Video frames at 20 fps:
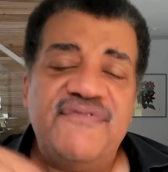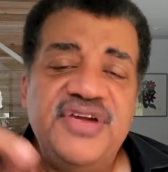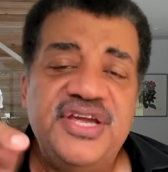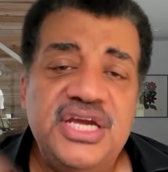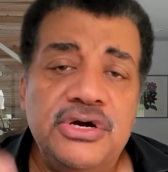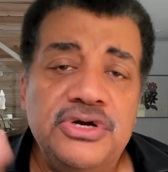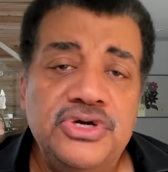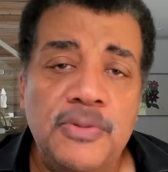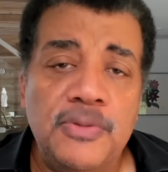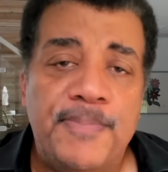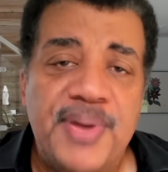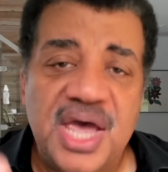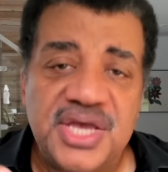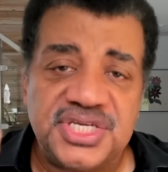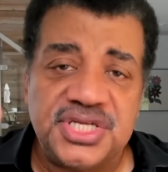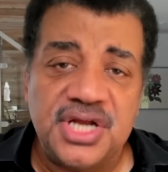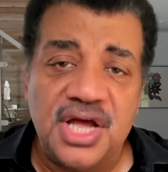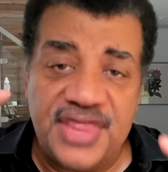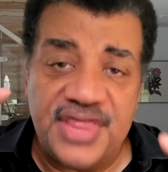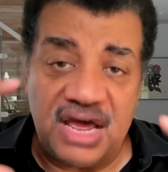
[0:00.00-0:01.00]
year you're
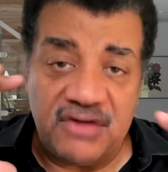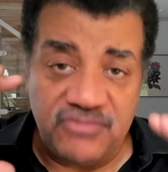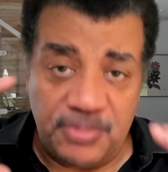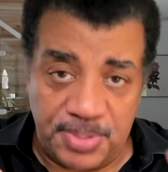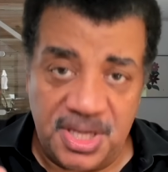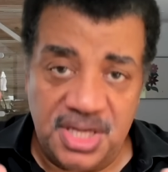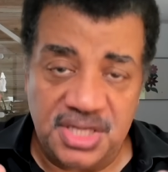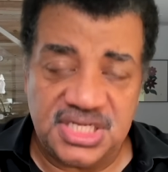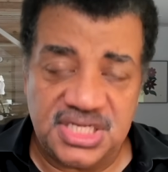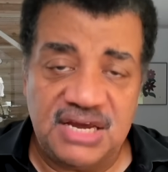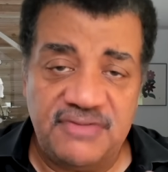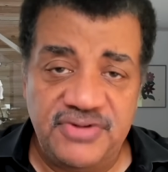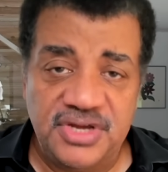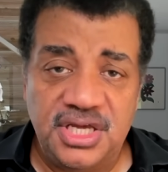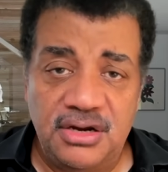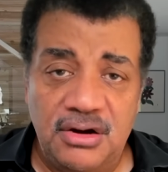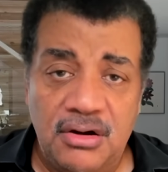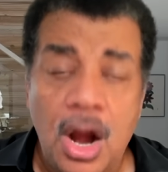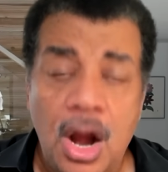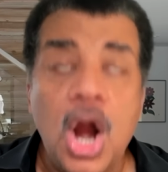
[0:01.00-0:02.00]
based on, that repeats every
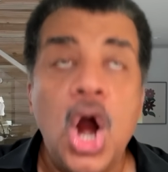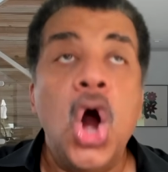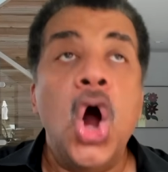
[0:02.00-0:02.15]
year